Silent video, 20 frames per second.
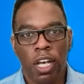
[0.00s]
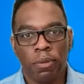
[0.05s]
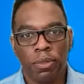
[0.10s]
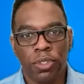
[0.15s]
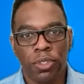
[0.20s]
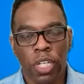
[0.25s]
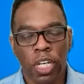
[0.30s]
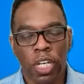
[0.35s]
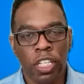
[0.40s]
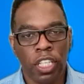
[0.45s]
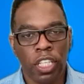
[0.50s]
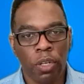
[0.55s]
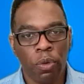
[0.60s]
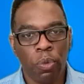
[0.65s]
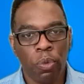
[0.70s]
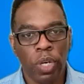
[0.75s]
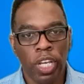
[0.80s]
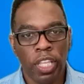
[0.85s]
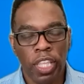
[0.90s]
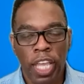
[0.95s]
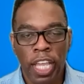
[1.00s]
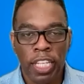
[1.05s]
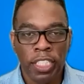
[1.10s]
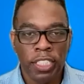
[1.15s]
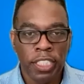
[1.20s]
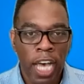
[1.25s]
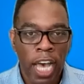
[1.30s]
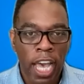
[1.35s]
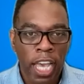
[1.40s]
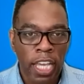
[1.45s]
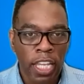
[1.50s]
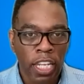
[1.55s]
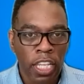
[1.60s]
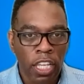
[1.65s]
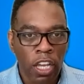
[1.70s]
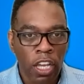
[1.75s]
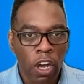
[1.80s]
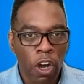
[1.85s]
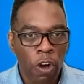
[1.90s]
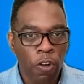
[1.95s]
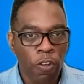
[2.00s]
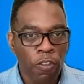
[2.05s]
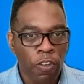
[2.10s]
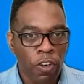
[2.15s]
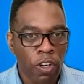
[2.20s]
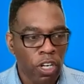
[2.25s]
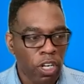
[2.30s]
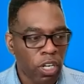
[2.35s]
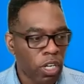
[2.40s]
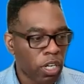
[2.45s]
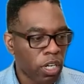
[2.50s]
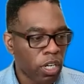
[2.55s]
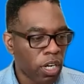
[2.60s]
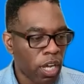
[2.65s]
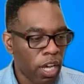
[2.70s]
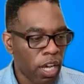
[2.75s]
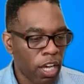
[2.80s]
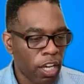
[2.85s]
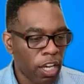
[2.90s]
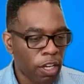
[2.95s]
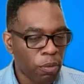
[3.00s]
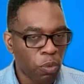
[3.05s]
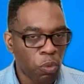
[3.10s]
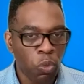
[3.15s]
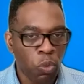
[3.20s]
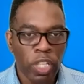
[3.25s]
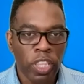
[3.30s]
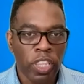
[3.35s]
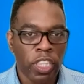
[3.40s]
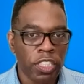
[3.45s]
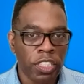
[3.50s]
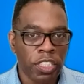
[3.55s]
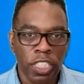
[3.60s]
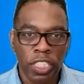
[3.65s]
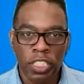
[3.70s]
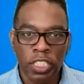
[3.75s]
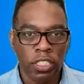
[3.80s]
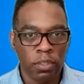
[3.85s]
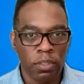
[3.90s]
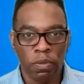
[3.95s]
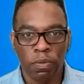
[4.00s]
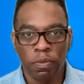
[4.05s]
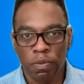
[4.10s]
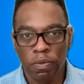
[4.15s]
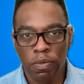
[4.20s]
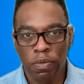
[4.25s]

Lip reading: struggling with anxiety over what does this